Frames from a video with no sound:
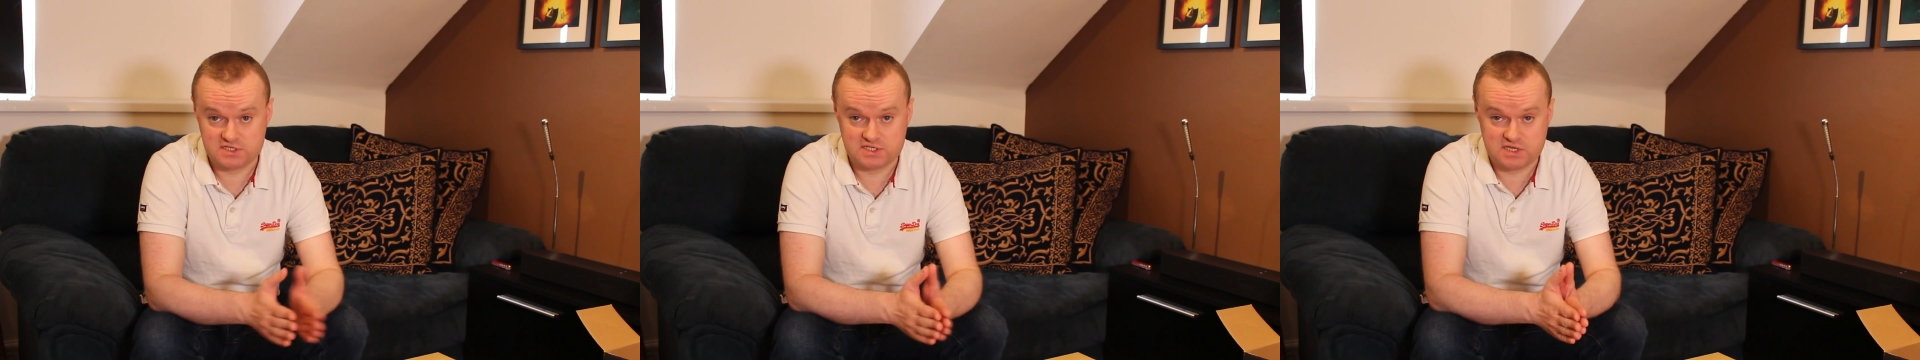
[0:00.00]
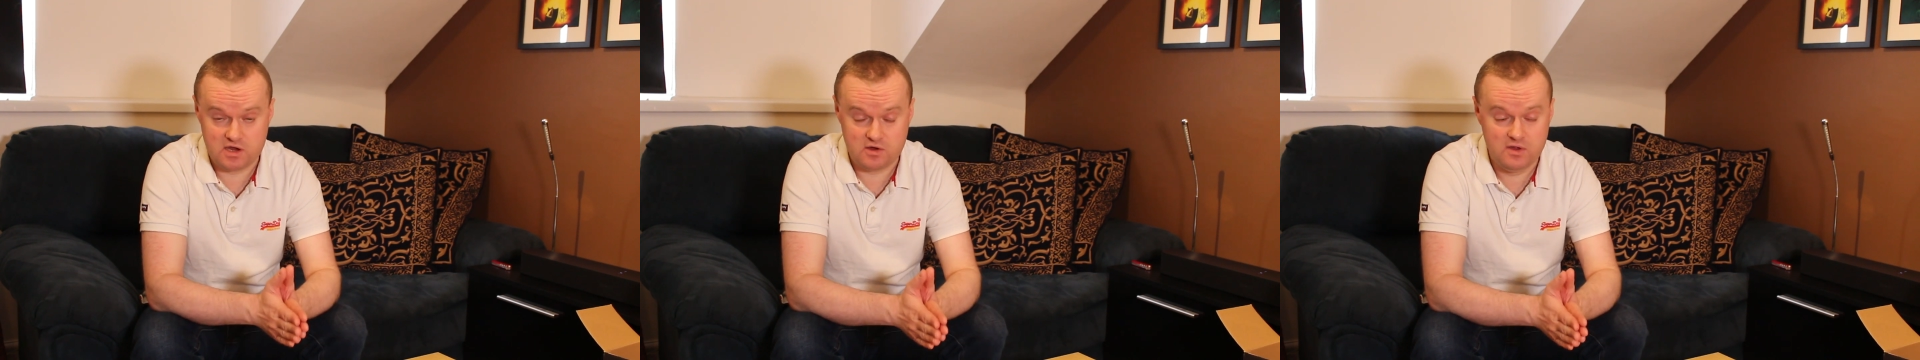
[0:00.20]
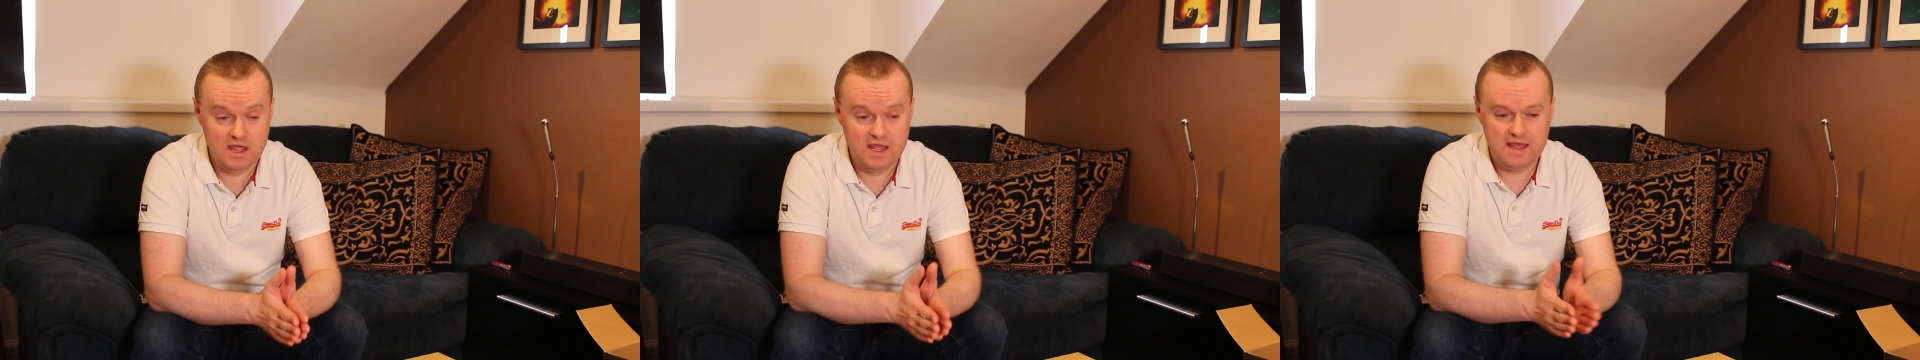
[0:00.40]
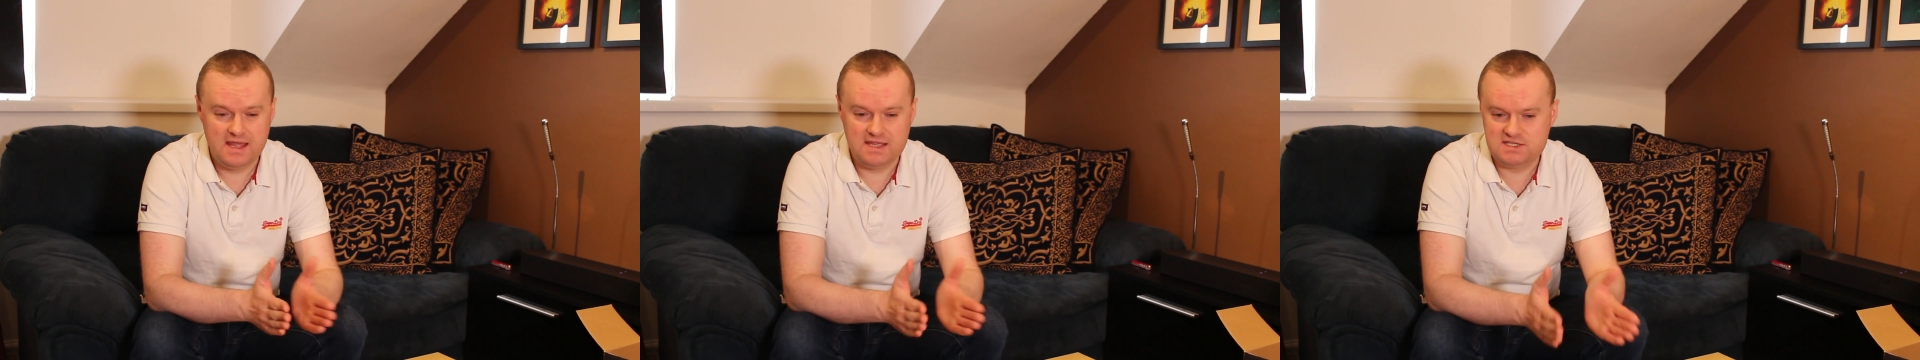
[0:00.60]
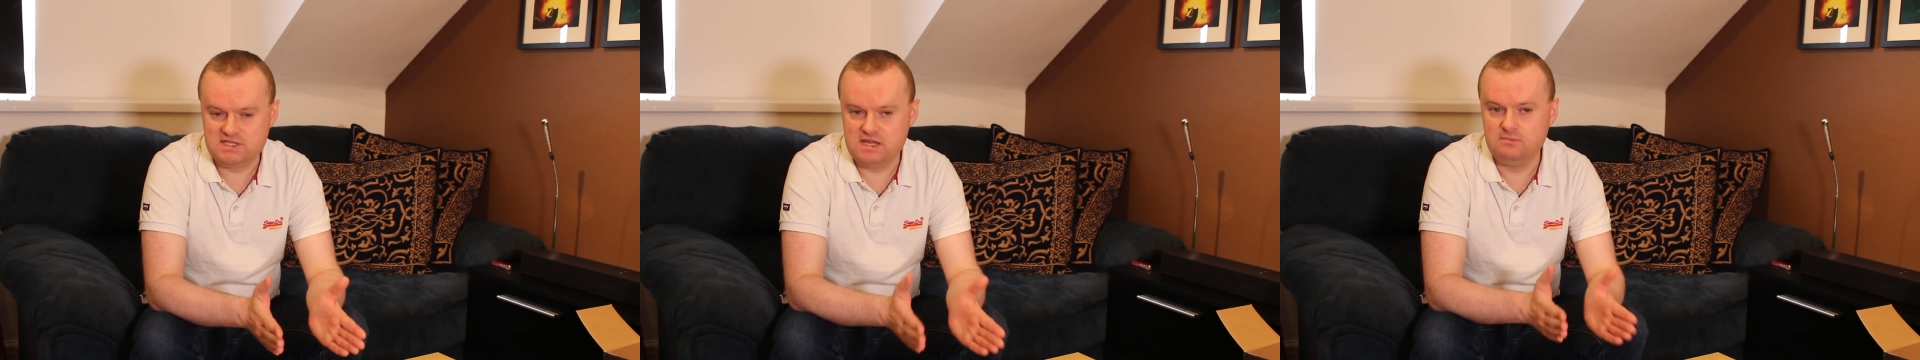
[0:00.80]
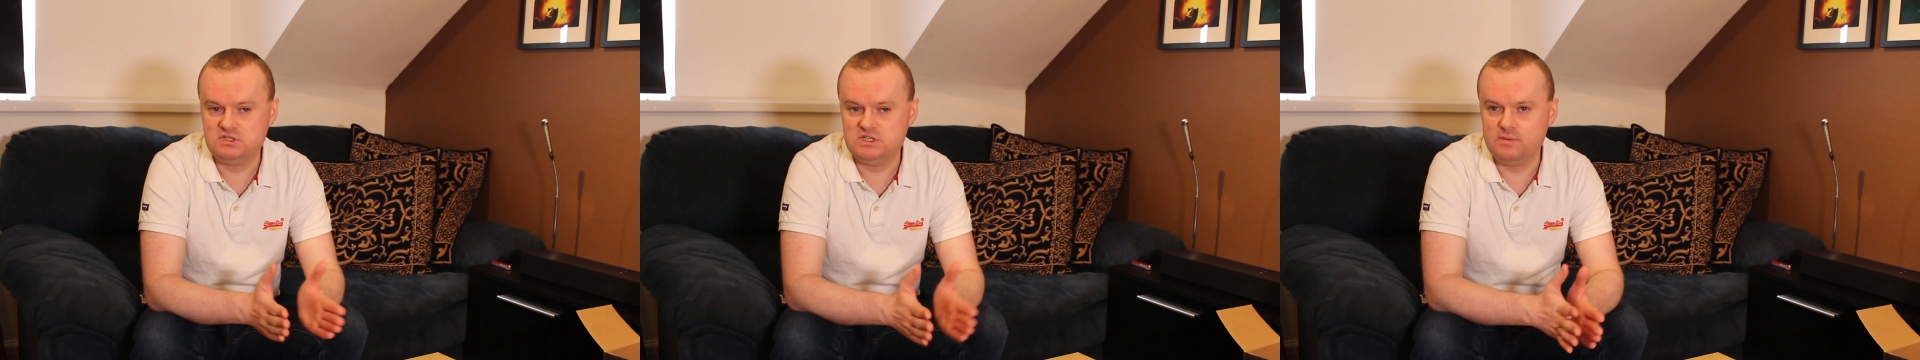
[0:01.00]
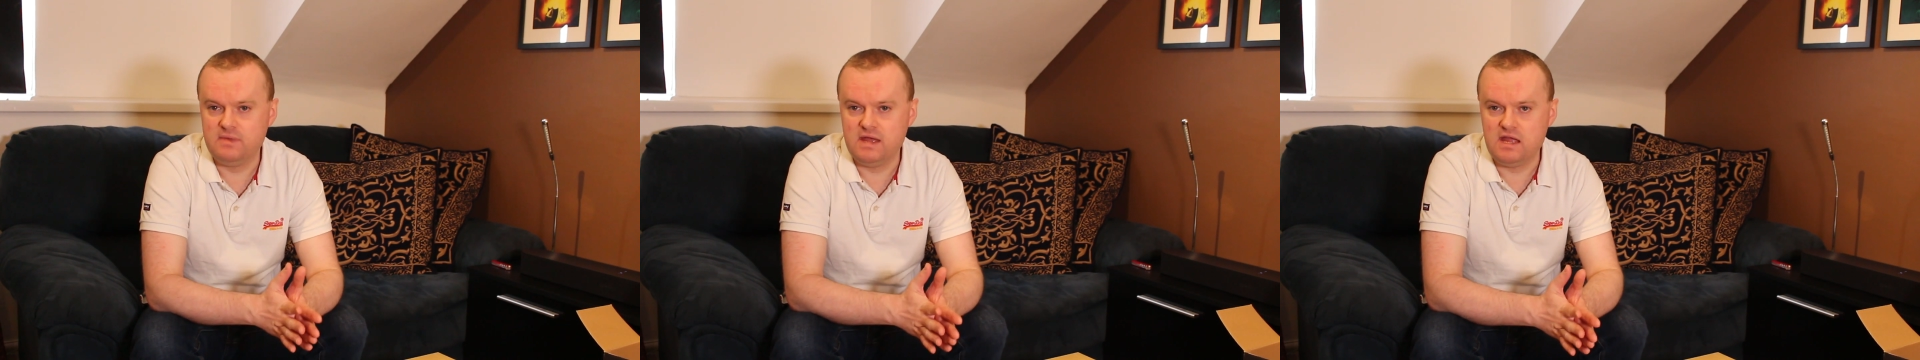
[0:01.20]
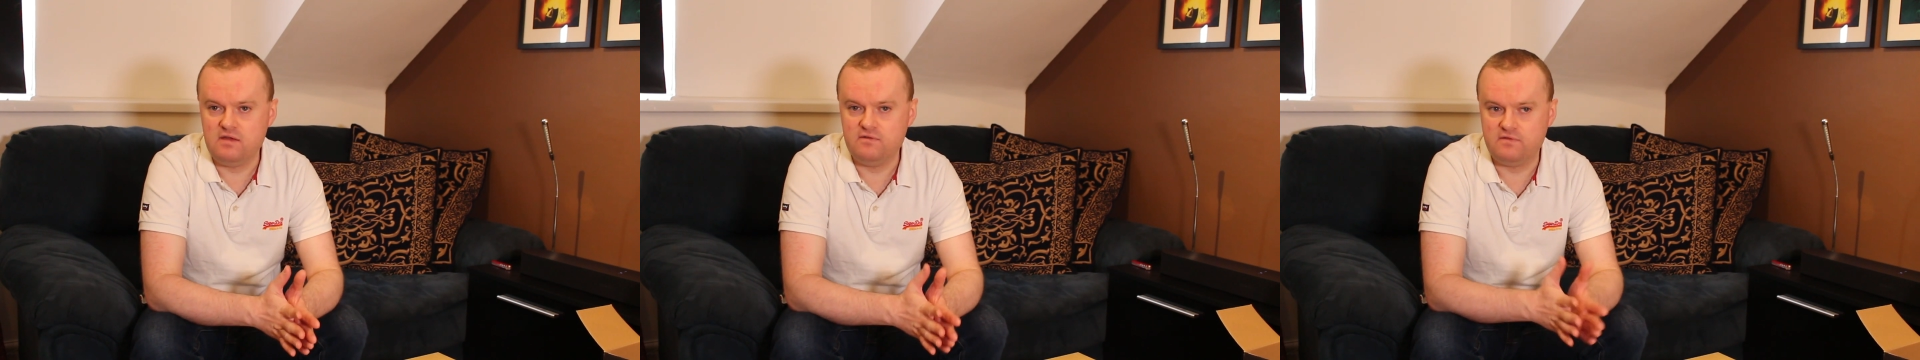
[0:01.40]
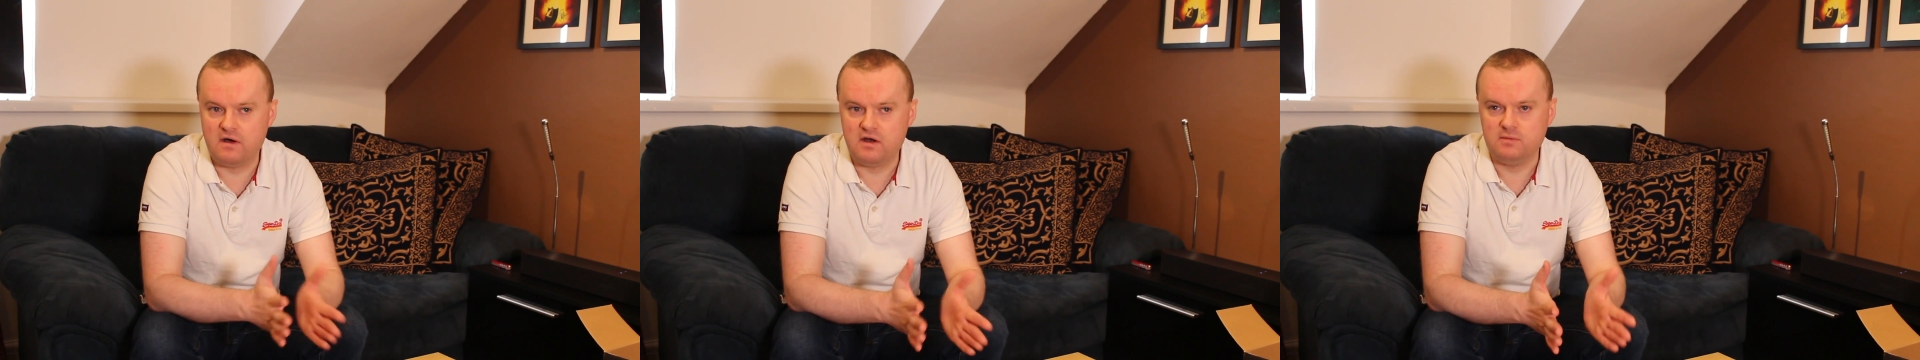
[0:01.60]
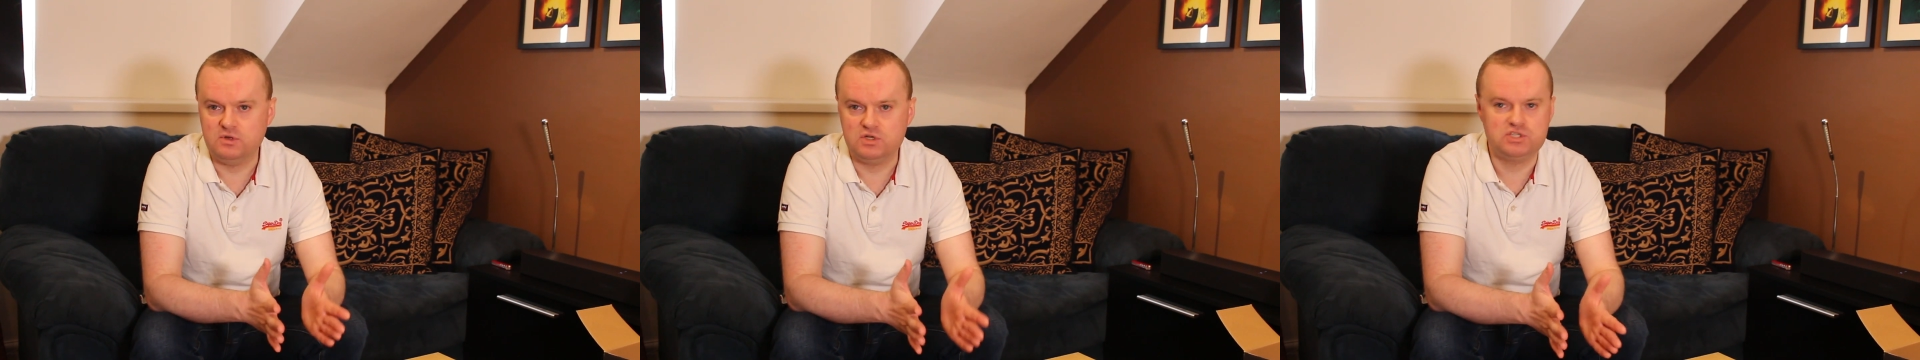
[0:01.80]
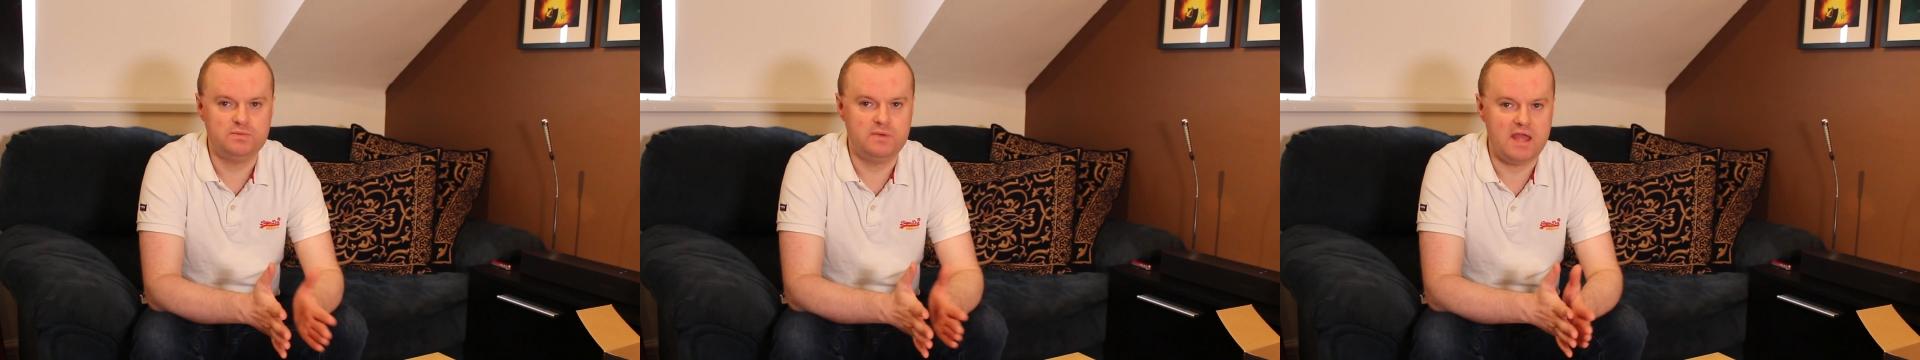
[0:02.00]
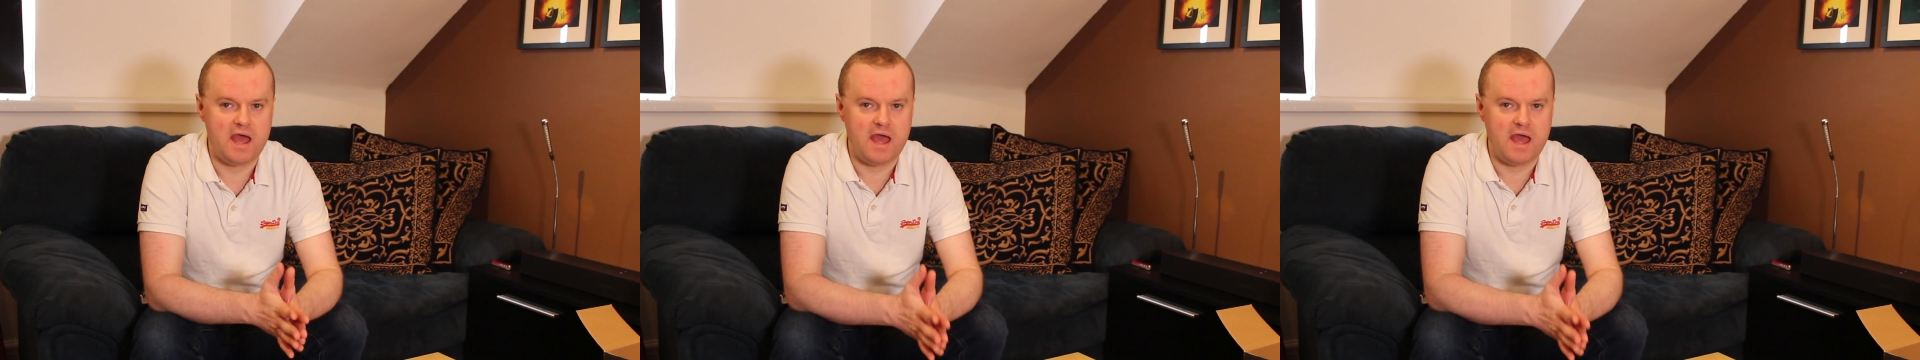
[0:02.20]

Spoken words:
So it seemed to me very much to be